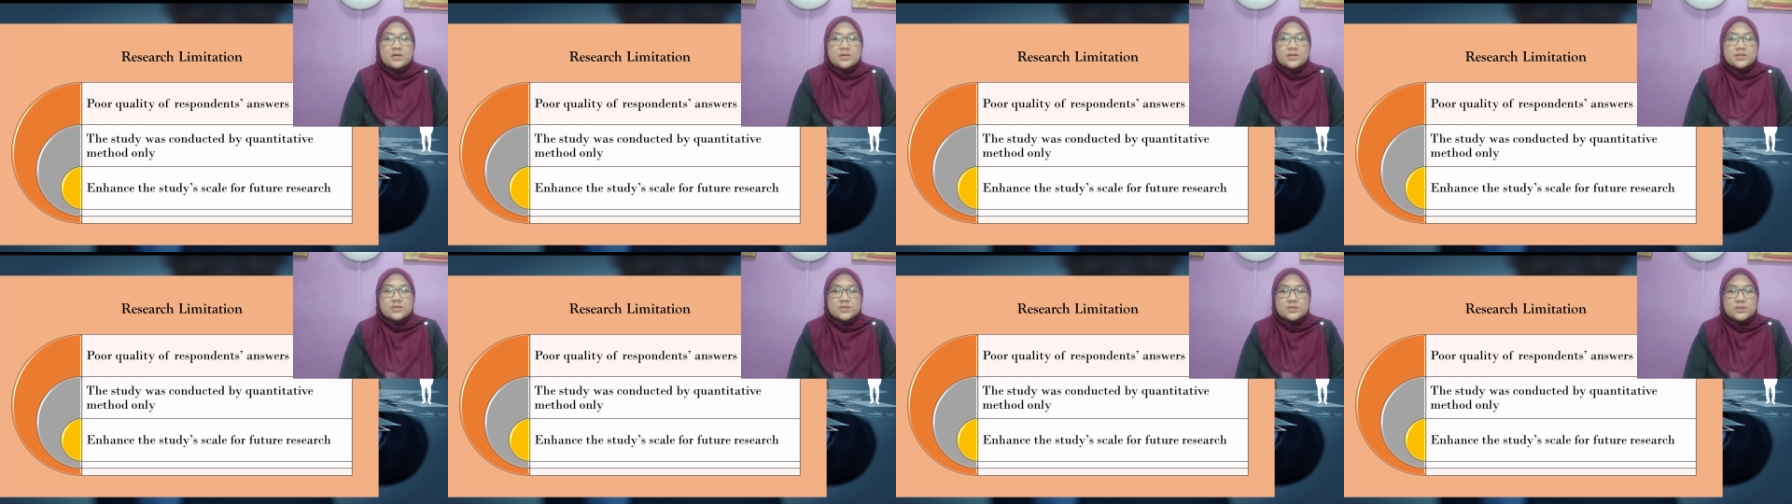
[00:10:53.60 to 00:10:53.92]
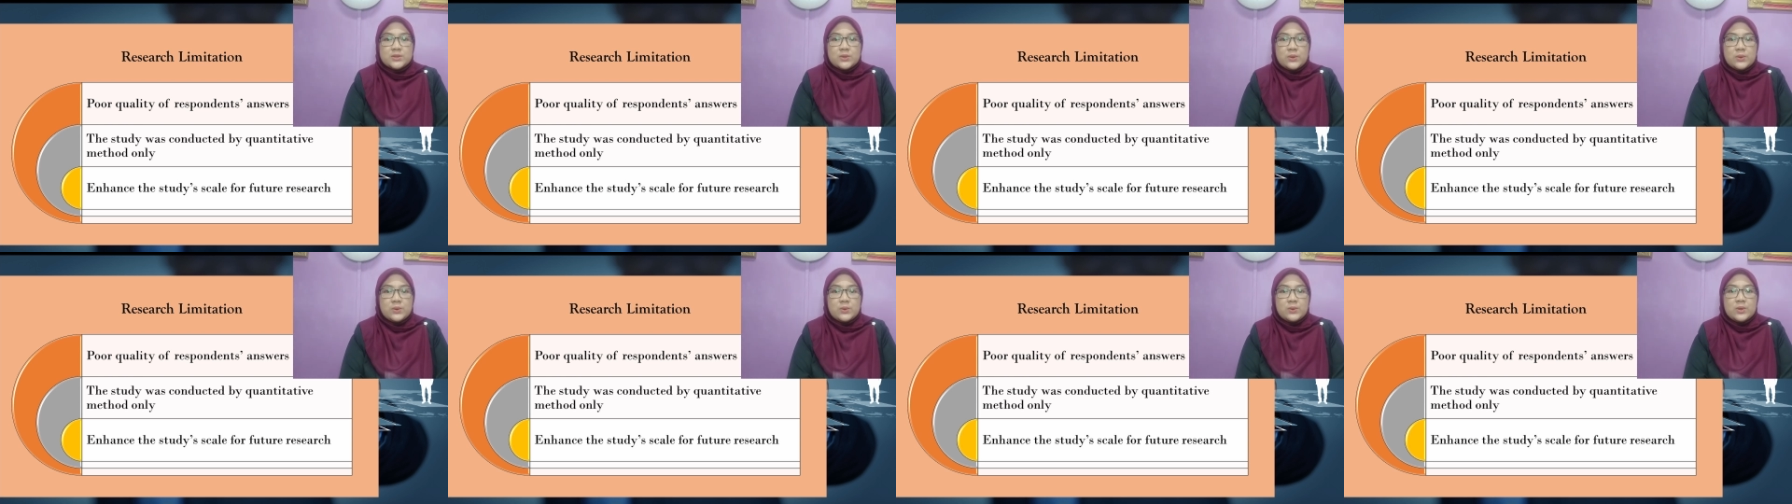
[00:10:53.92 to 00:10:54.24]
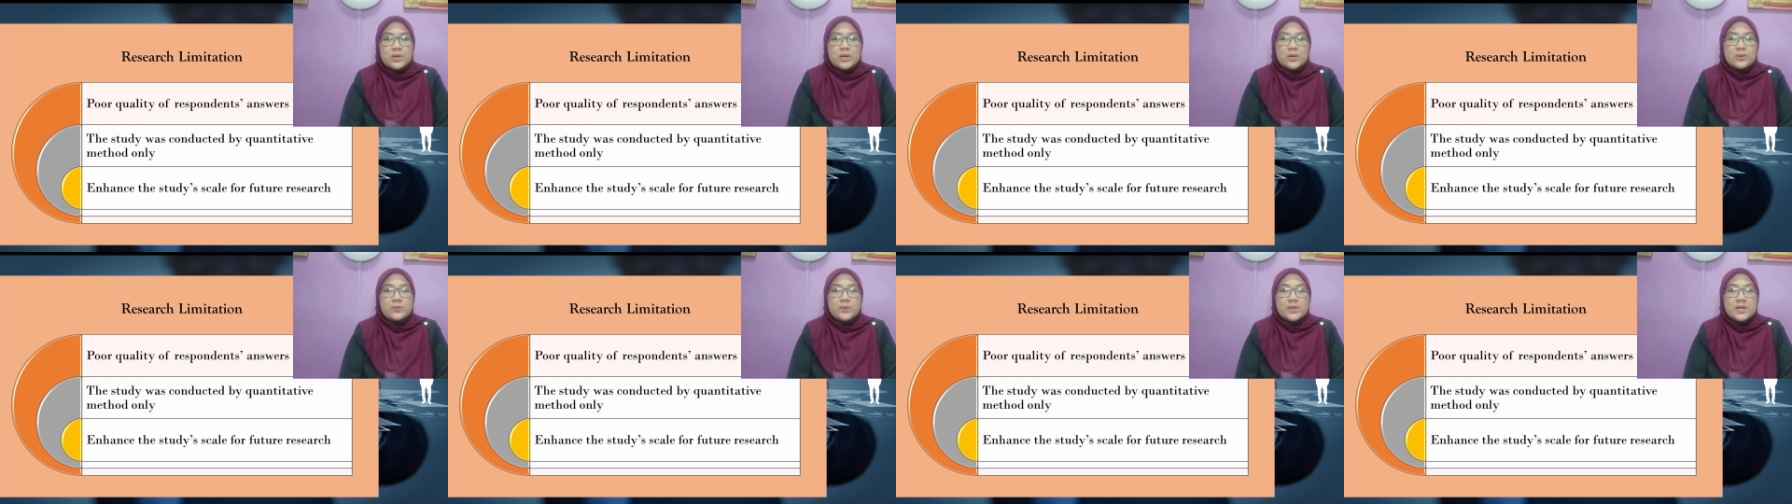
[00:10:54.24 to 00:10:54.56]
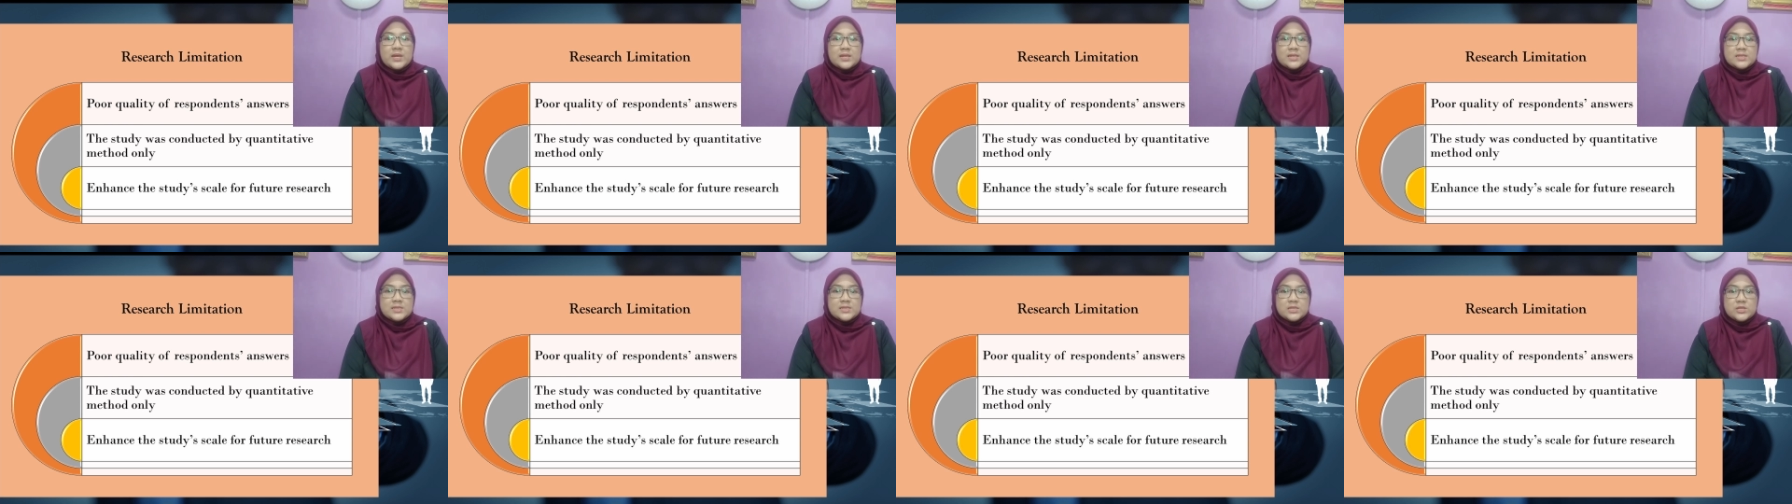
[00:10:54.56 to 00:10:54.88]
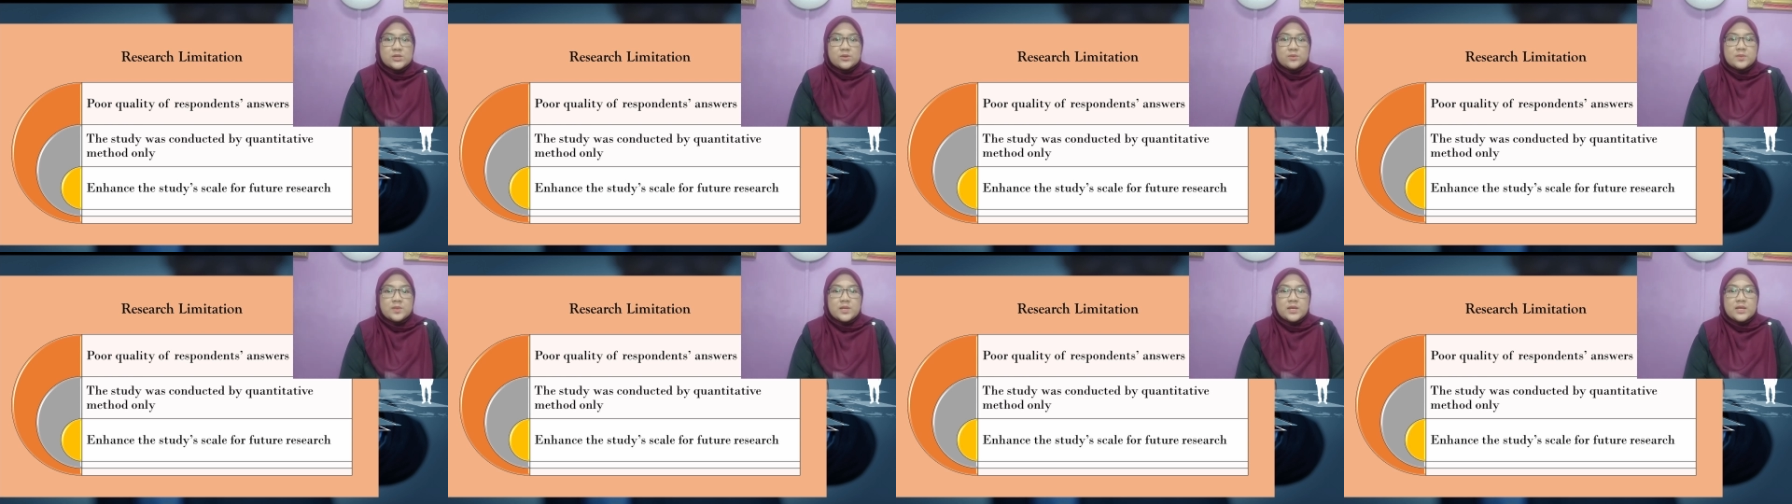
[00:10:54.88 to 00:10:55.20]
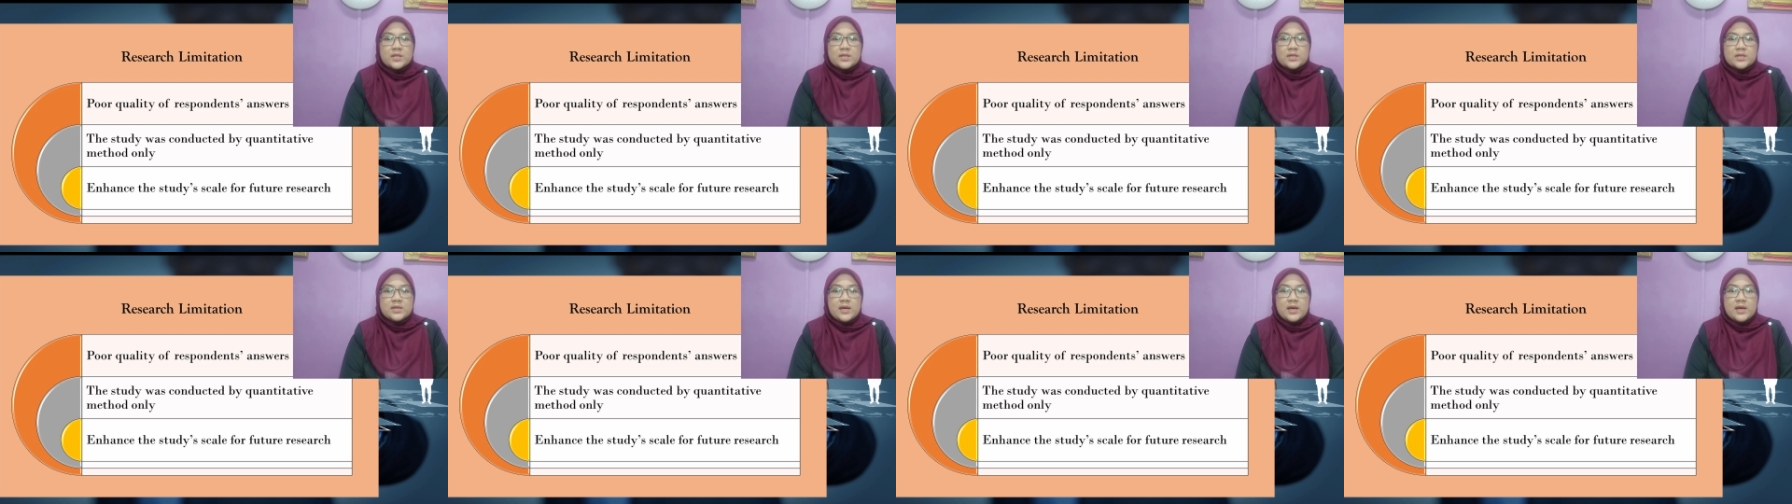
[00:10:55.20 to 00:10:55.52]
So, we assume
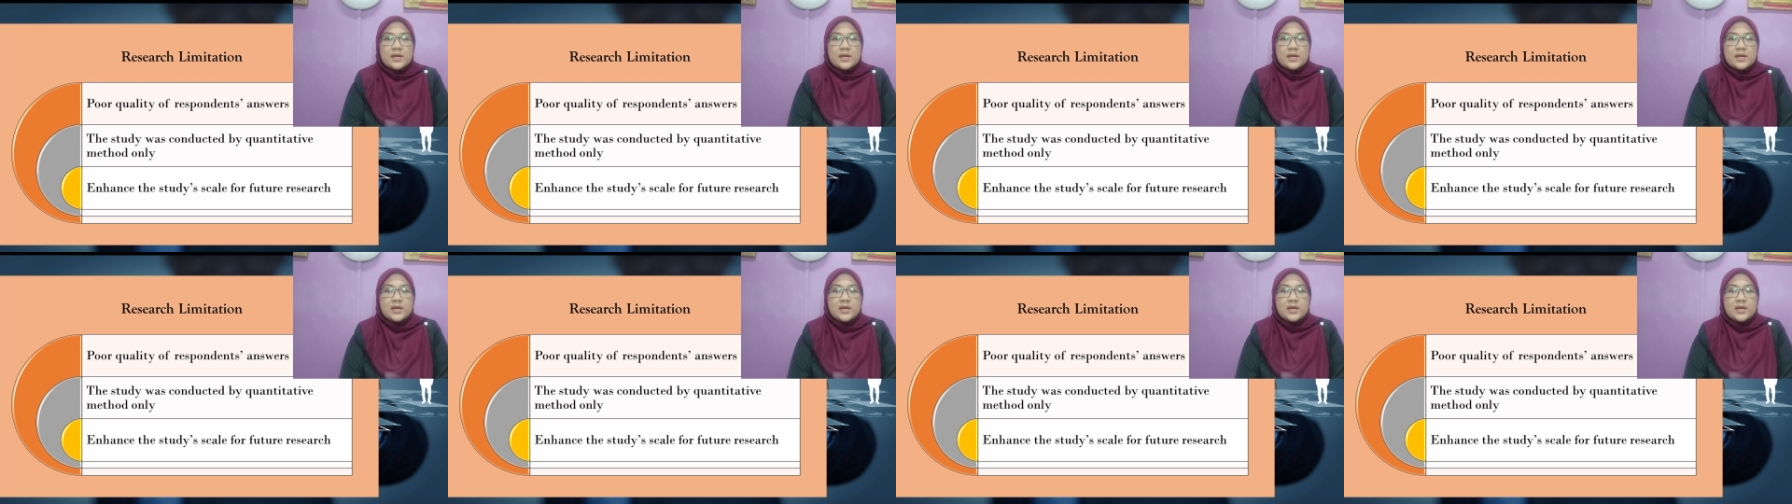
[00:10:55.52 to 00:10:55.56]
that the